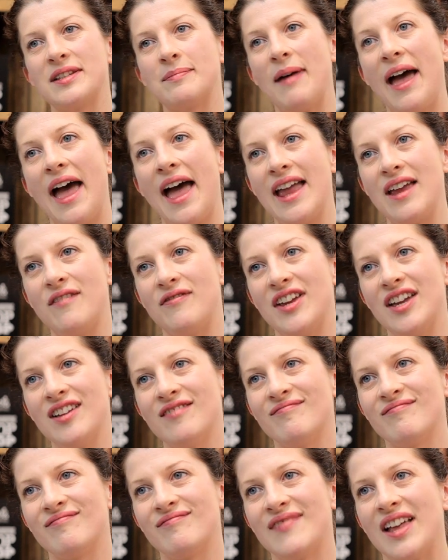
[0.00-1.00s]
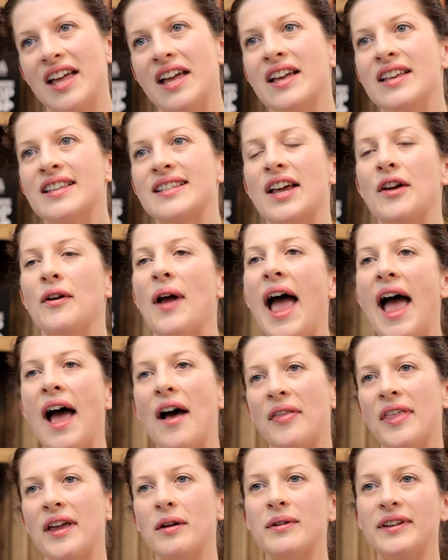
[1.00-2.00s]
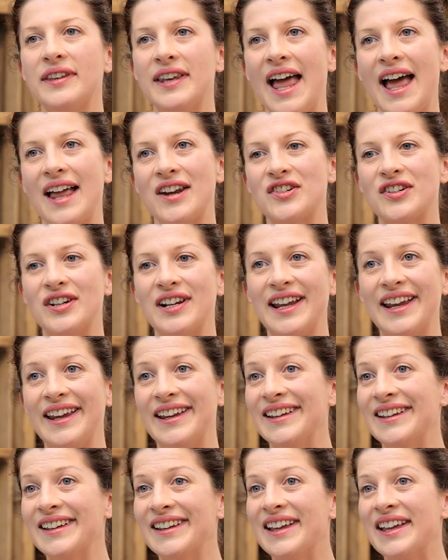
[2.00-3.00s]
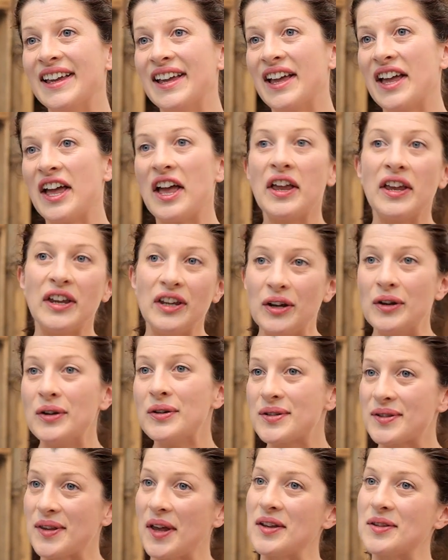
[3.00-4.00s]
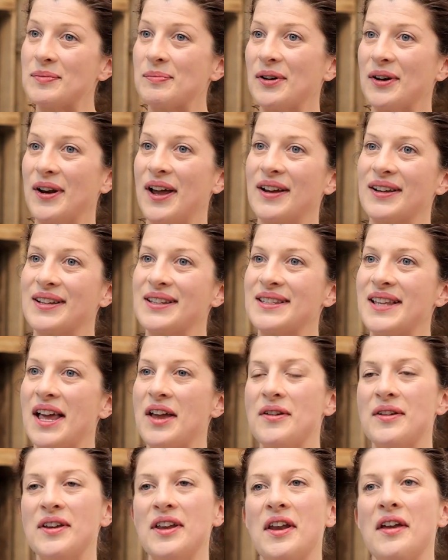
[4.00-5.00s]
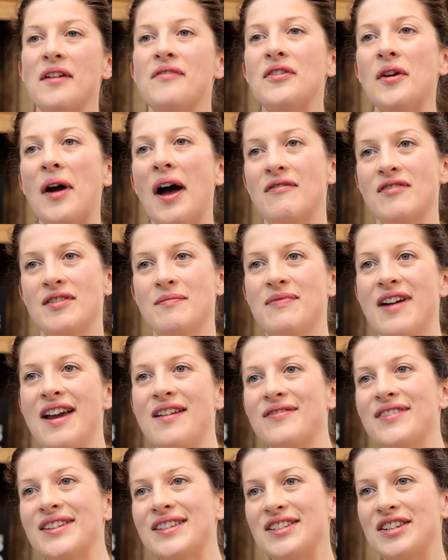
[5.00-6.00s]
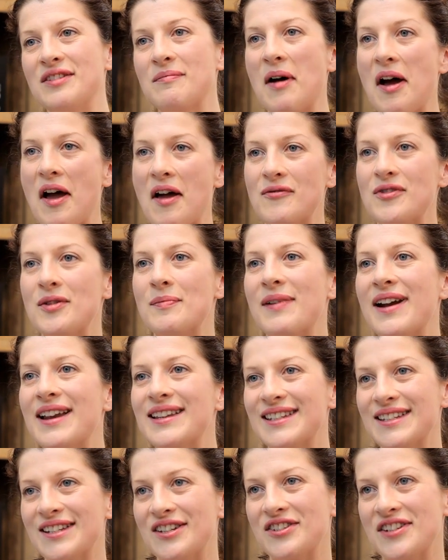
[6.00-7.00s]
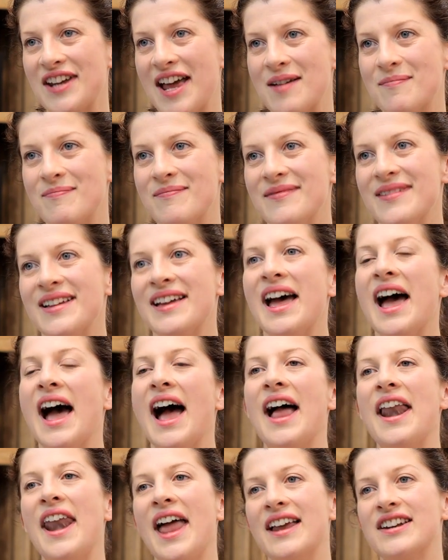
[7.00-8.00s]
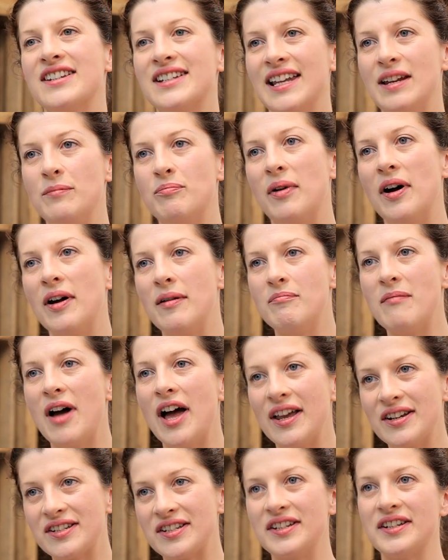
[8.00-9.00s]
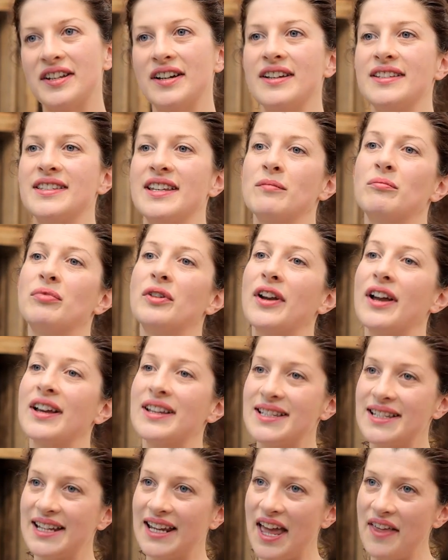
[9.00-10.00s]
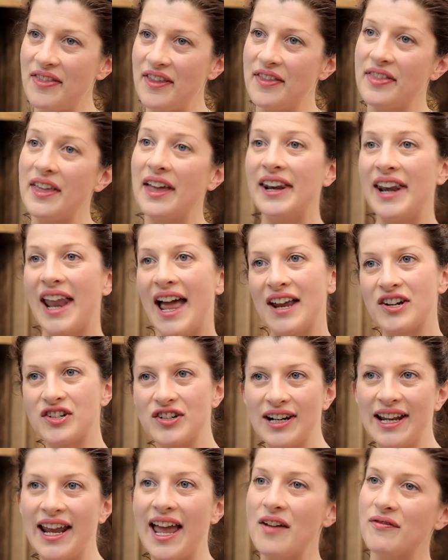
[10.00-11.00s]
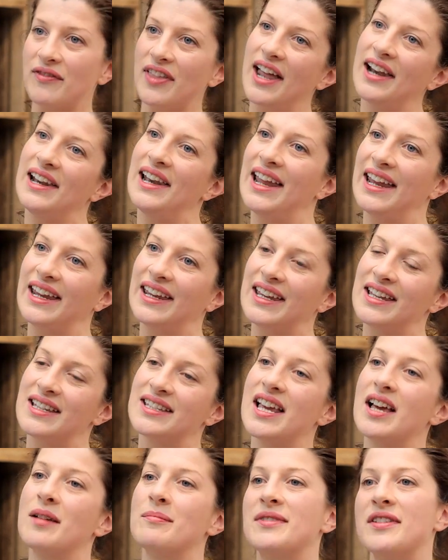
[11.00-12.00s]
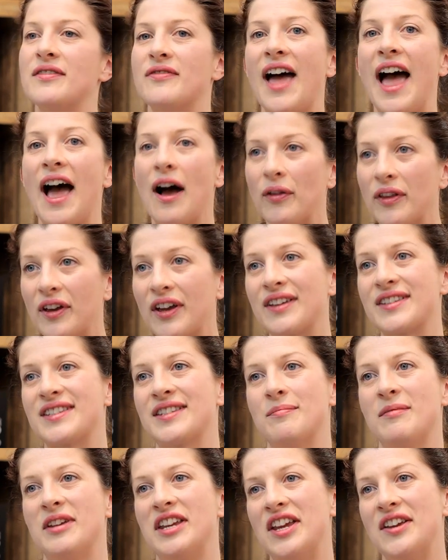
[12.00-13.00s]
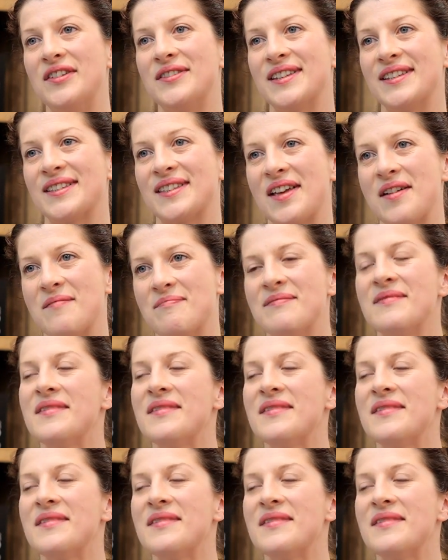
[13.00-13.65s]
behaviour. So how they would naturally use those products. So, if you're having breakfast, you might have your bread and your jam, and actually by merchandising products together that naturally have that link in terms of how the customer uses them,